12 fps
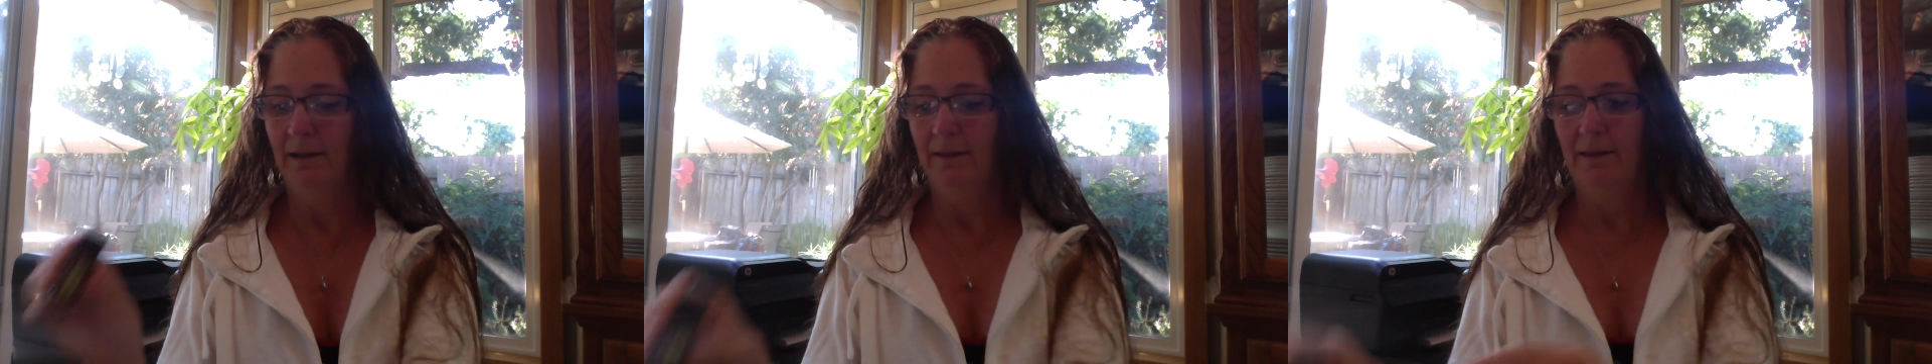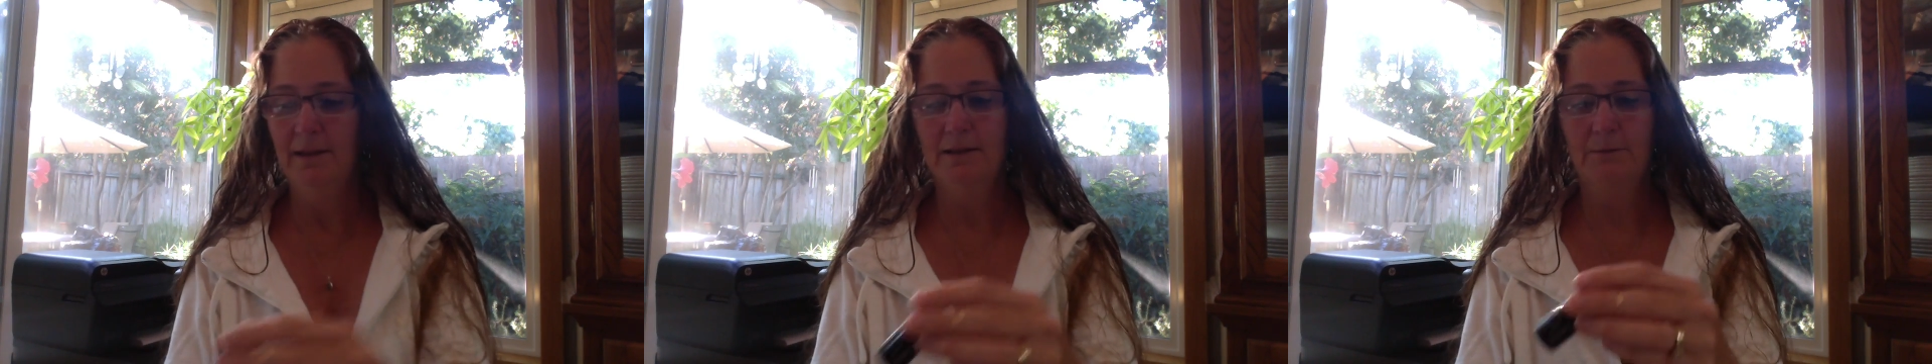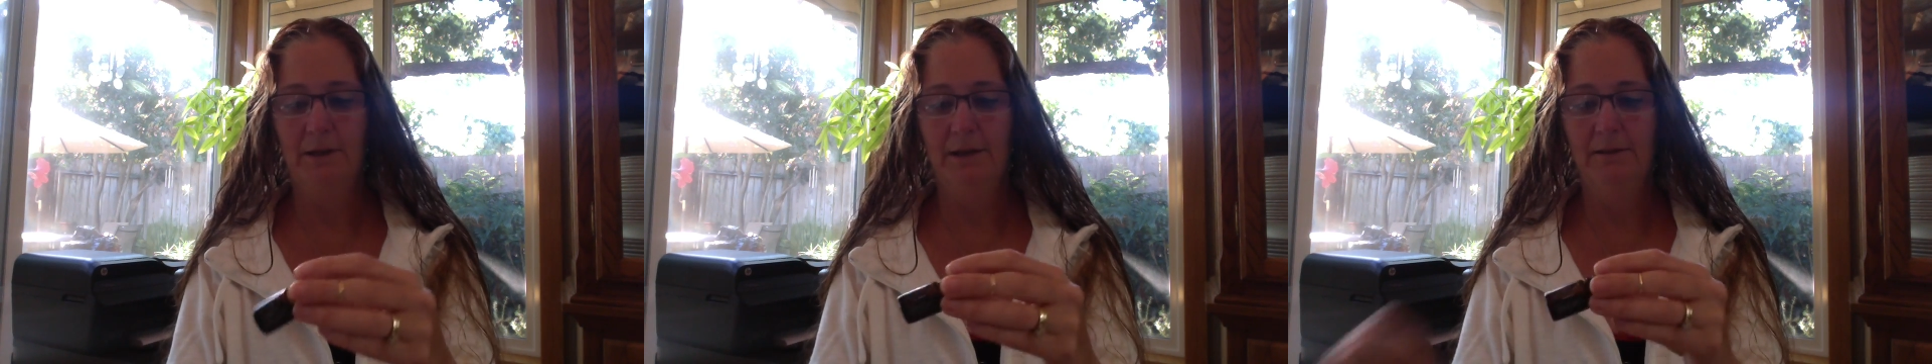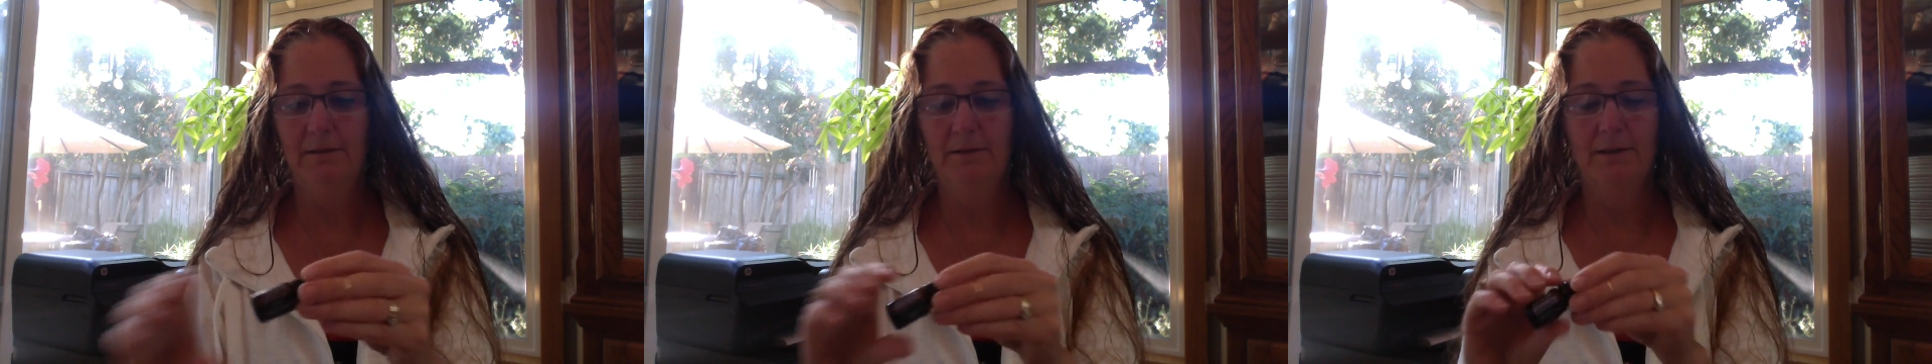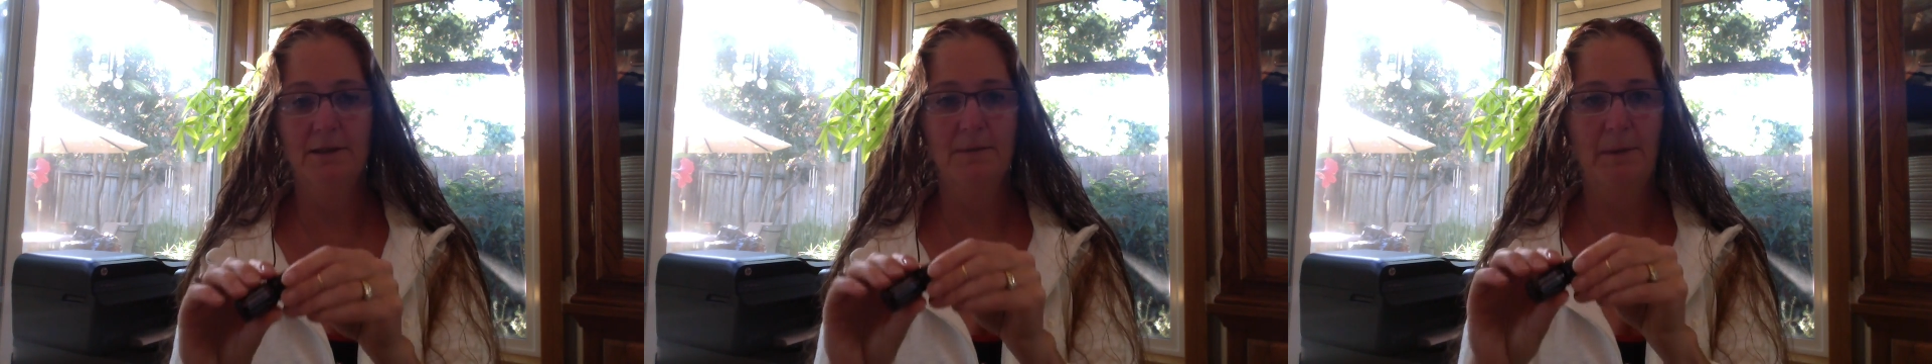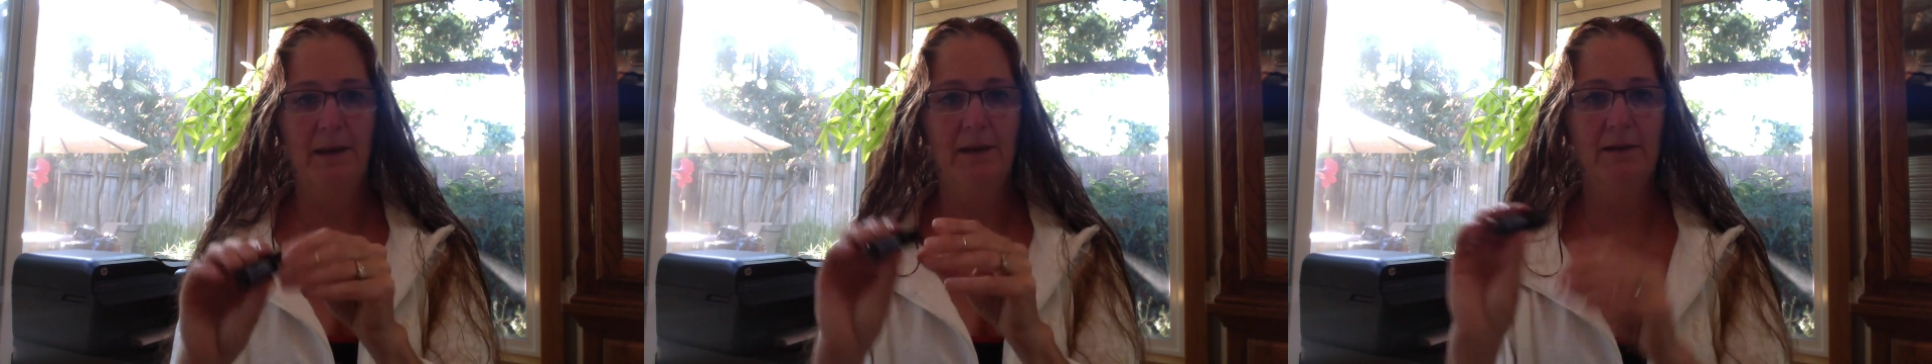This one, the
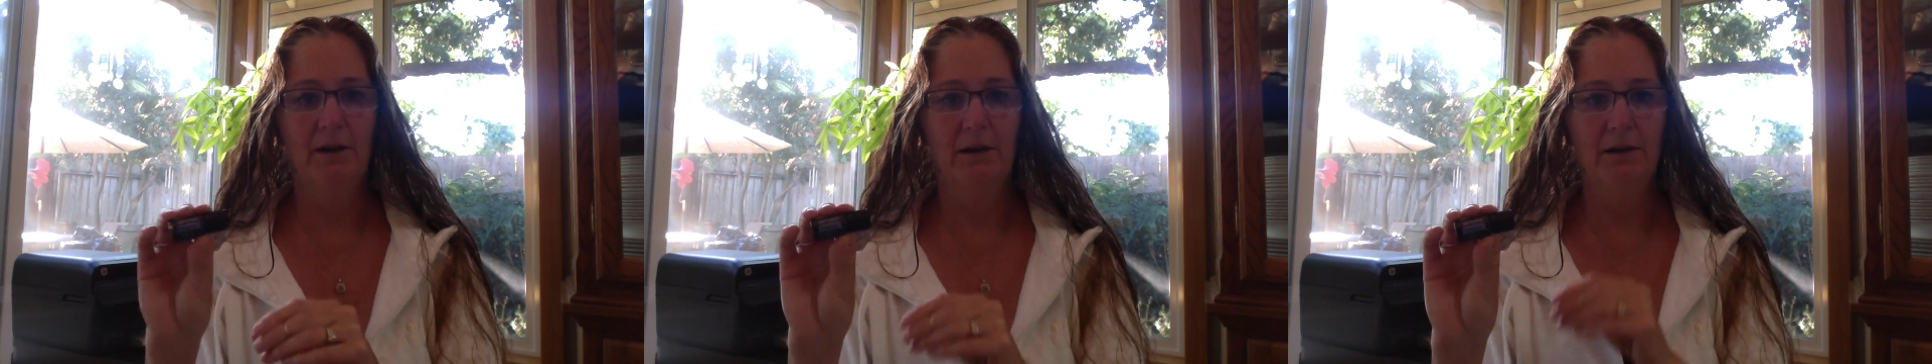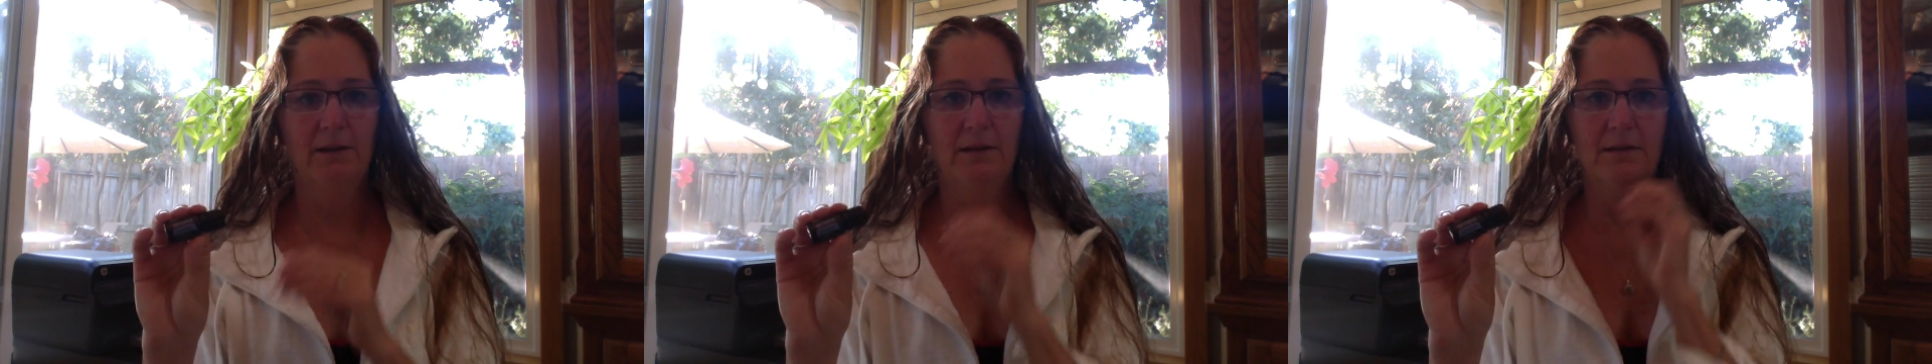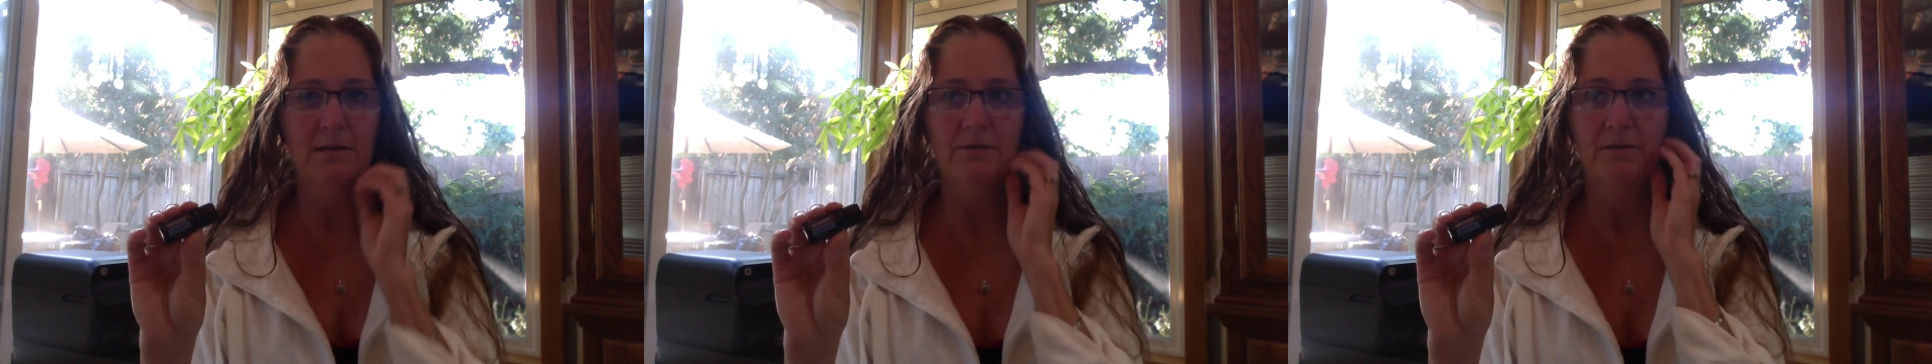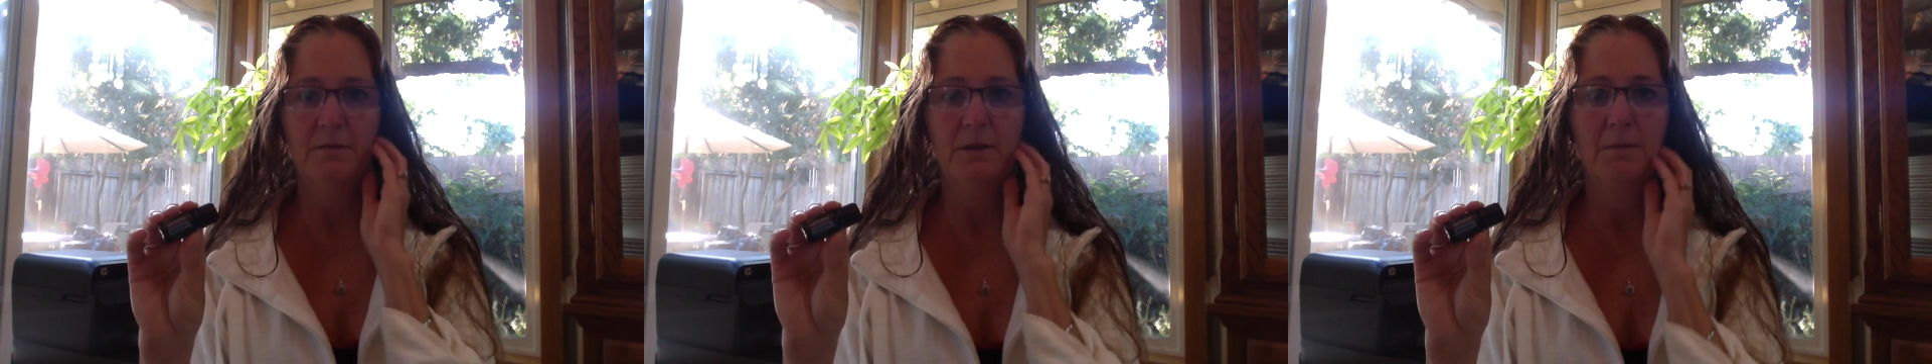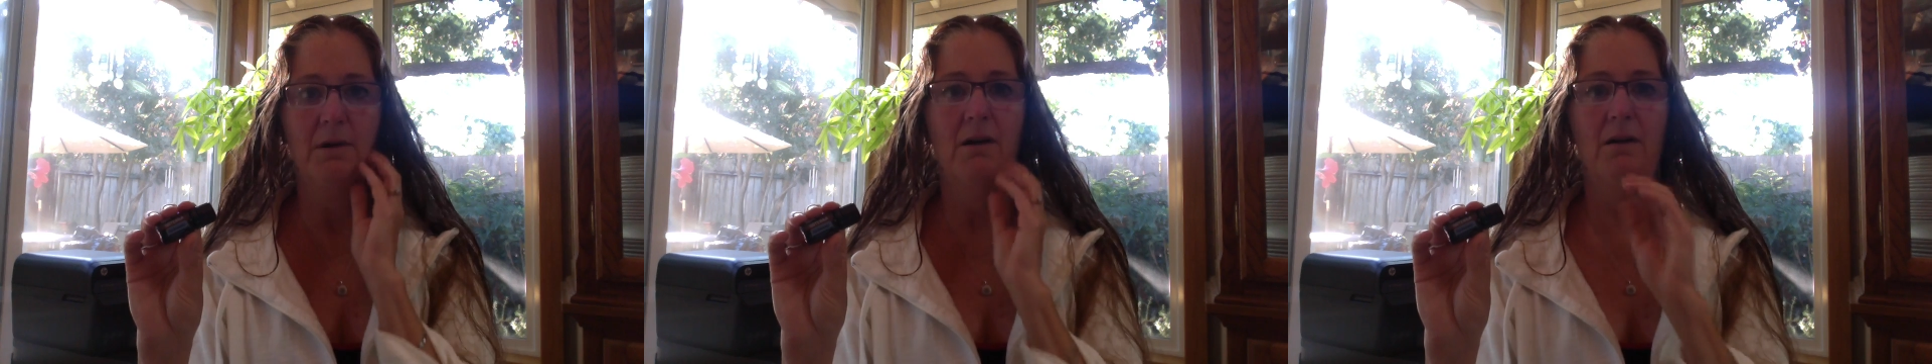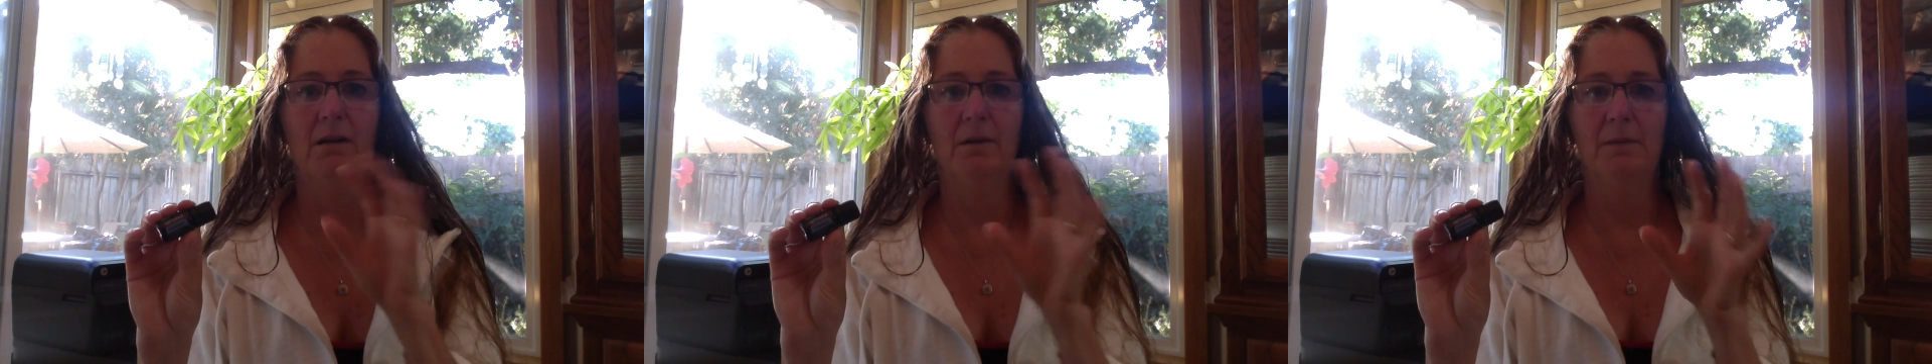spikenard, this is from Nepal.